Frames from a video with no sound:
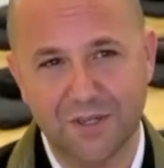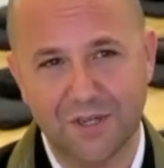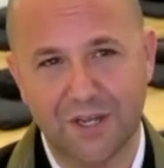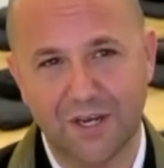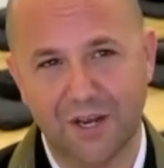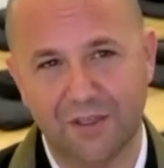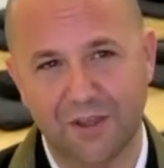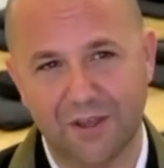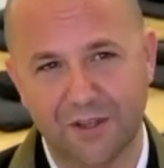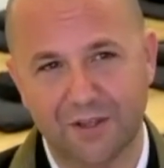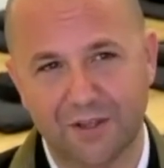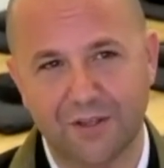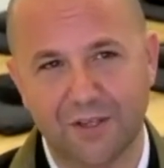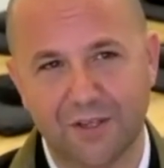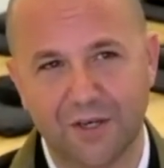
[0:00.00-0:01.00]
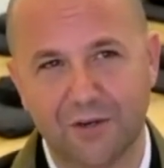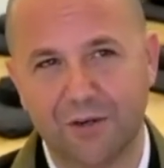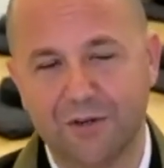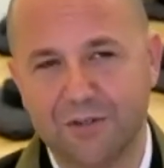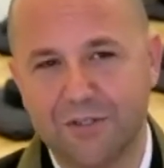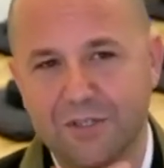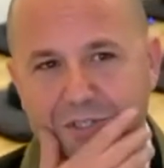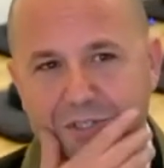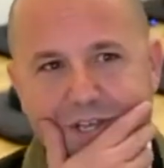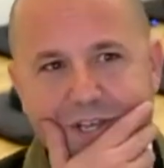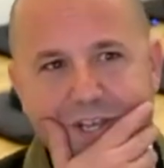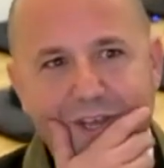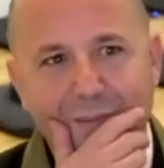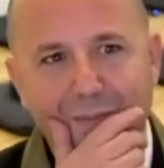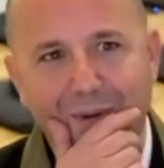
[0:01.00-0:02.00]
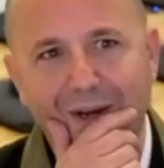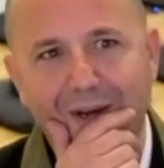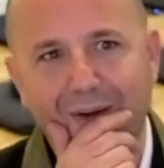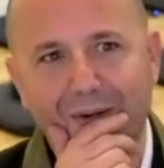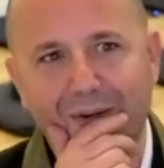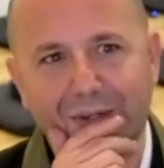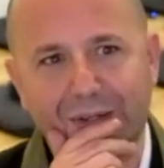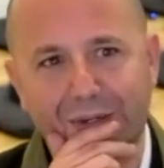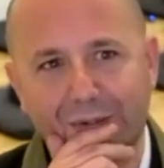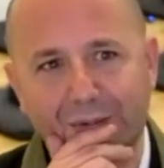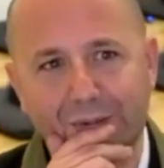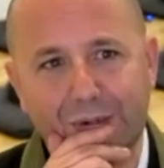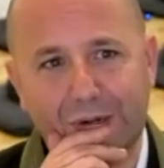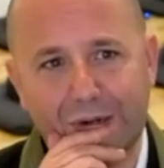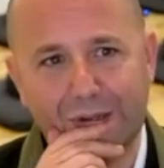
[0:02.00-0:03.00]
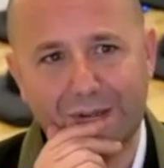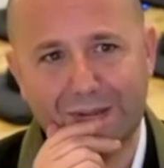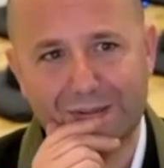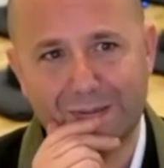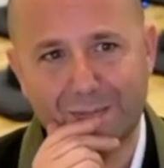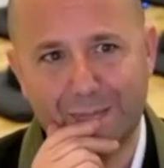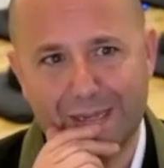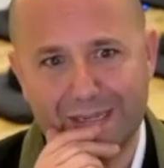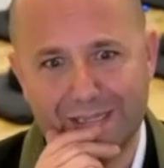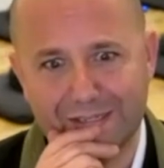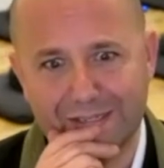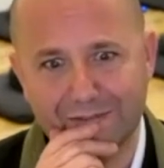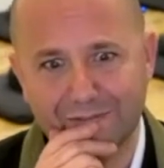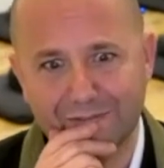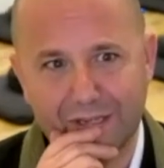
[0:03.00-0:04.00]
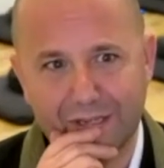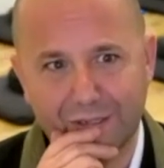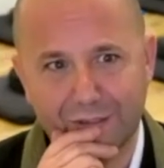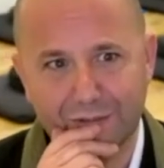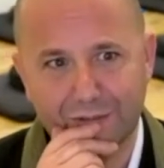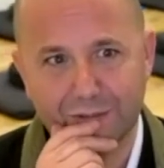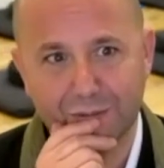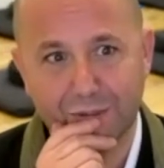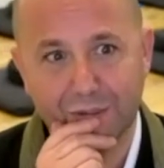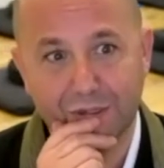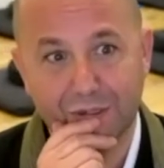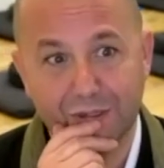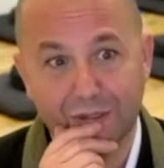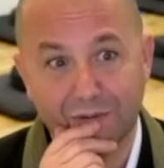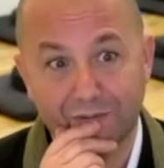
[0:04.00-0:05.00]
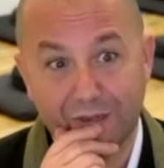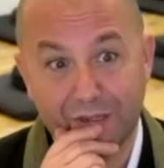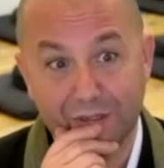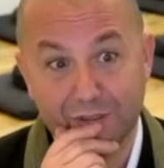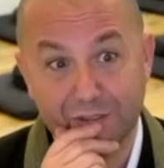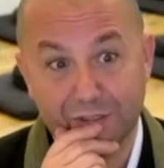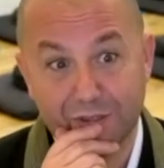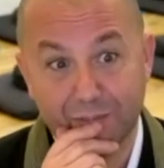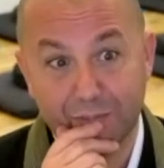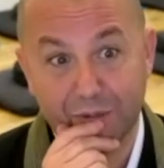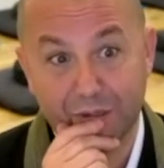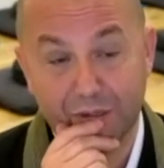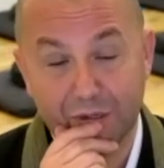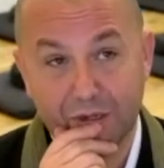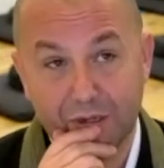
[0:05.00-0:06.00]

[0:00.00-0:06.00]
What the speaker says: And I think, I was just thinking about, all these amazing fellows who are in the fellowship, and